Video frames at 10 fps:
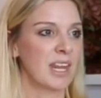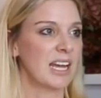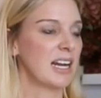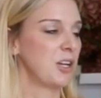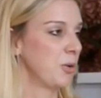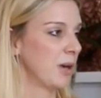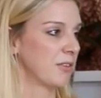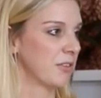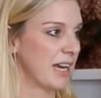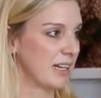and I knew
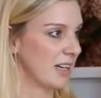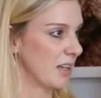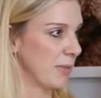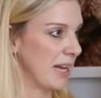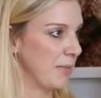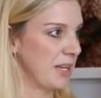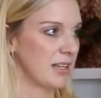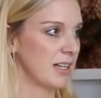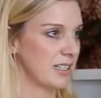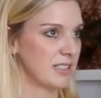after I had another baby
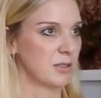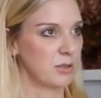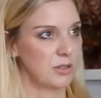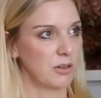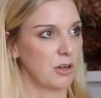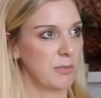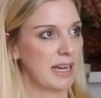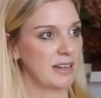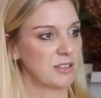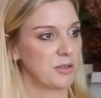that I just could not go
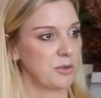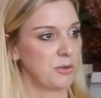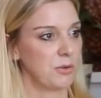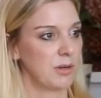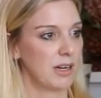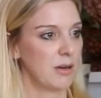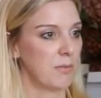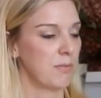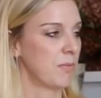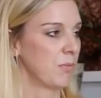back to
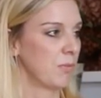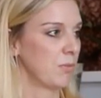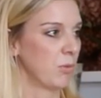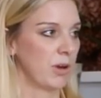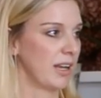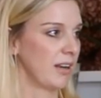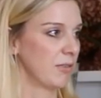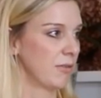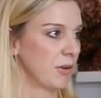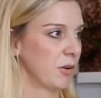um, working
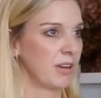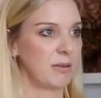for Vogue.